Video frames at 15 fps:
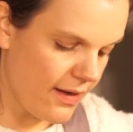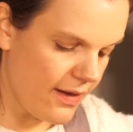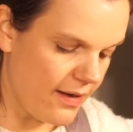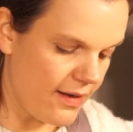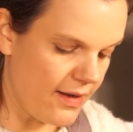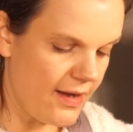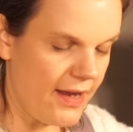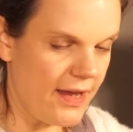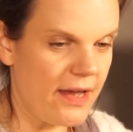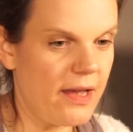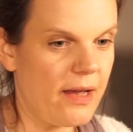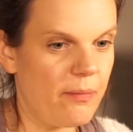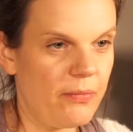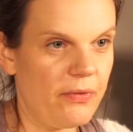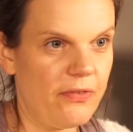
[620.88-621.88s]
I I
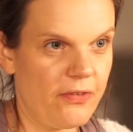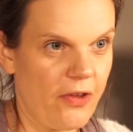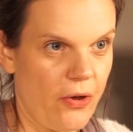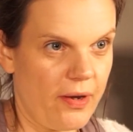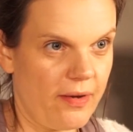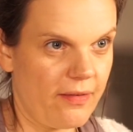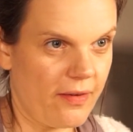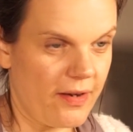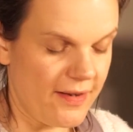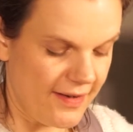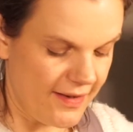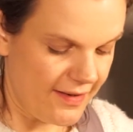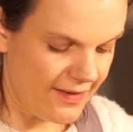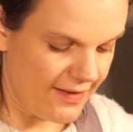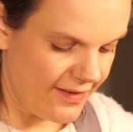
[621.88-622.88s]
am so
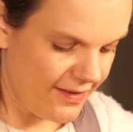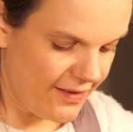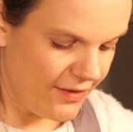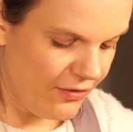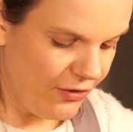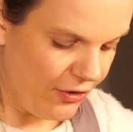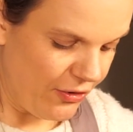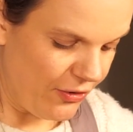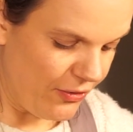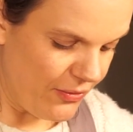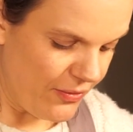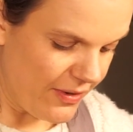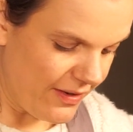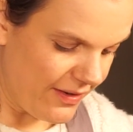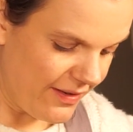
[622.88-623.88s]
excited
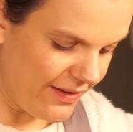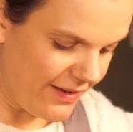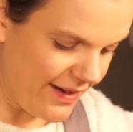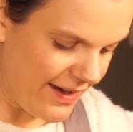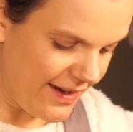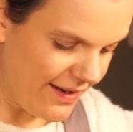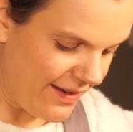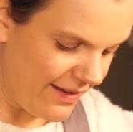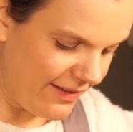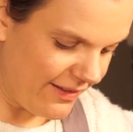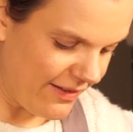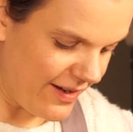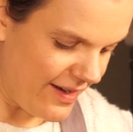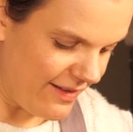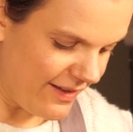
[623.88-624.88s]
to
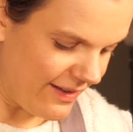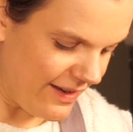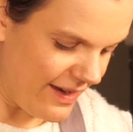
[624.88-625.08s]
start eating